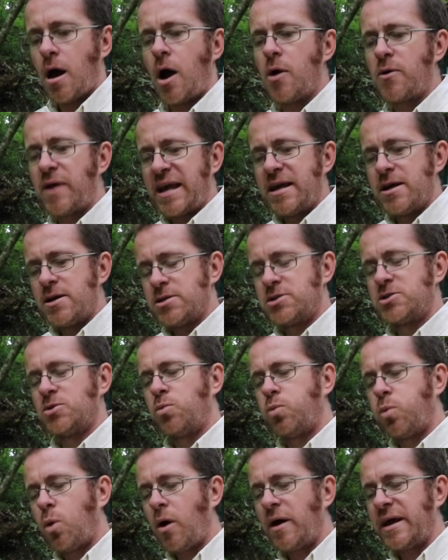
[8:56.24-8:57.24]
Okay, so
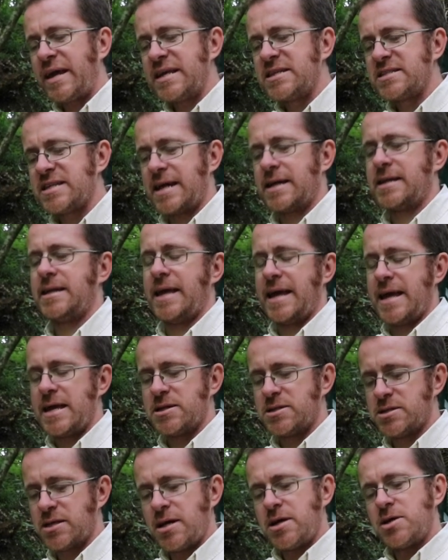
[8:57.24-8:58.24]
why exactly
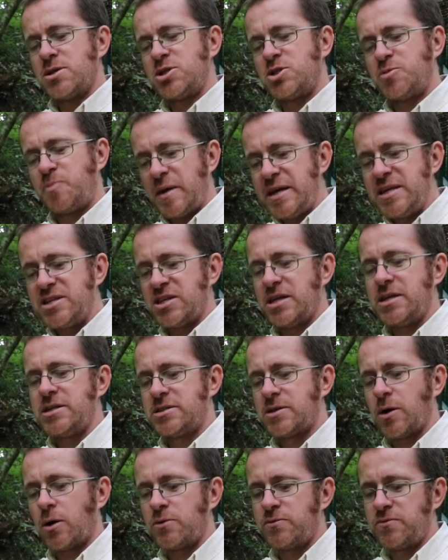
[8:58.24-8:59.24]
is species
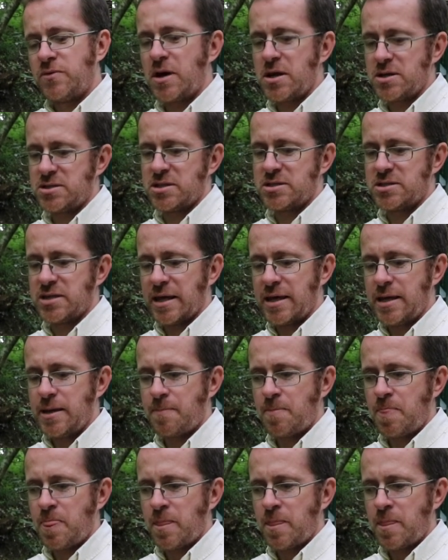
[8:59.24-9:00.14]
diversity